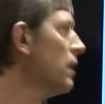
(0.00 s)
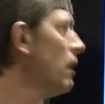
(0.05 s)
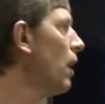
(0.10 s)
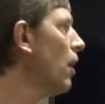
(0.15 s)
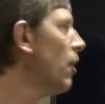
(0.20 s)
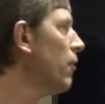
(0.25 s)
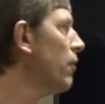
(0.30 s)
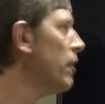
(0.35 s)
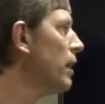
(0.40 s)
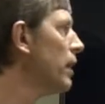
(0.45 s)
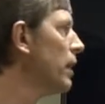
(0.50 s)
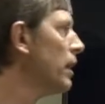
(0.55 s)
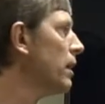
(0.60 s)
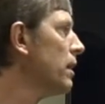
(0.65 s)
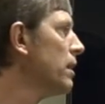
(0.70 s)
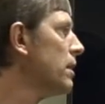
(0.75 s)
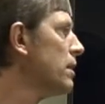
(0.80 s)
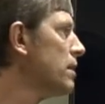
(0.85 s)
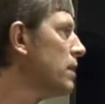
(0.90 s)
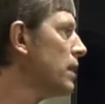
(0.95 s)
of the
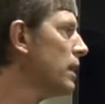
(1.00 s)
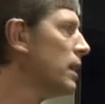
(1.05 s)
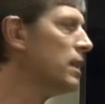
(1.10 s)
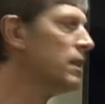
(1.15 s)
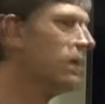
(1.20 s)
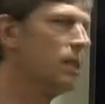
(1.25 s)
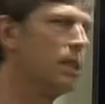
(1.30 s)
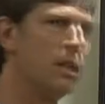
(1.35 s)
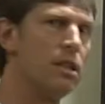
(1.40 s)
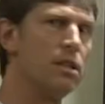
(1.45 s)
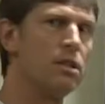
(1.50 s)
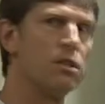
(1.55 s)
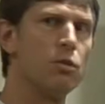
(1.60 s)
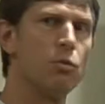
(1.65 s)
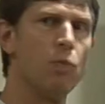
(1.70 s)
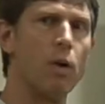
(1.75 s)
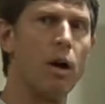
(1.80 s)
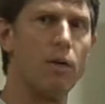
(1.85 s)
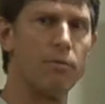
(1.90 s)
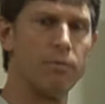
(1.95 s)
city's east
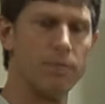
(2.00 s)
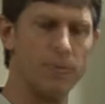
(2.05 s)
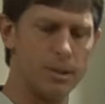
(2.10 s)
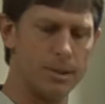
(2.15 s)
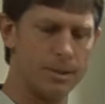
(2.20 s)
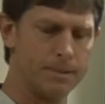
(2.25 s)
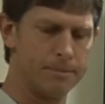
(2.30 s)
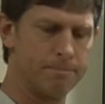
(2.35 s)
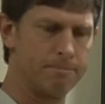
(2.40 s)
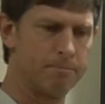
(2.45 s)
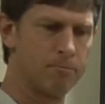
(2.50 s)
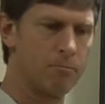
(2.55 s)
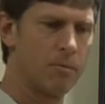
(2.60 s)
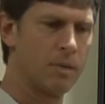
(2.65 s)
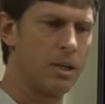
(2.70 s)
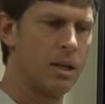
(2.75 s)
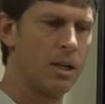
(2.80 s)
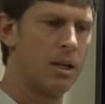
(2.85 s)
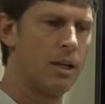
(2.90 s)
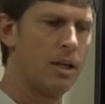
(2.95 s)
well field.
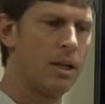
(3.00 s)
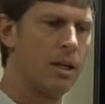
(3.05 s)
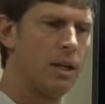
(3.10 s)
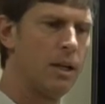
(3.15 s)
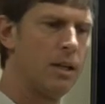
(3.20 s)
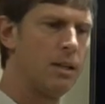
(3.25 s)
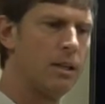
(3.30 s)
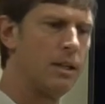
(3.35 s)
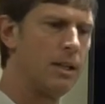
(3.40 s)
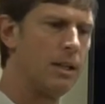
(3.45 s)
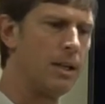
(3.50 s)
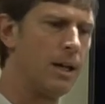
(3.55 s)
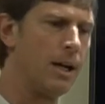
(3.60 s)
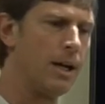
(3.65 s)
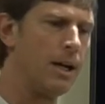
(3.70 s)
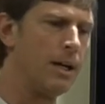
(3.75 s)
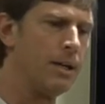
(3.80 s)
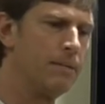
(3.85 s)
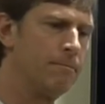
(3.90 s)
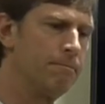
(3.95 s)

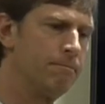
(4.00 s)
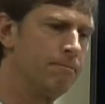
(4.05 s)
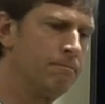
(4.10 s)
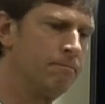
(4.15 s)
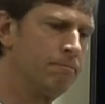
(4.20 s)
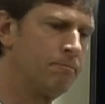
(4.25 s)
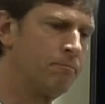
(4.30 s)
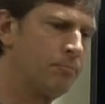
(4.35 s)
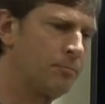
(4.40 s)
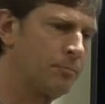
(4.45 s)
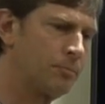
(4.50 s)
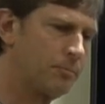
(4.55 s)
The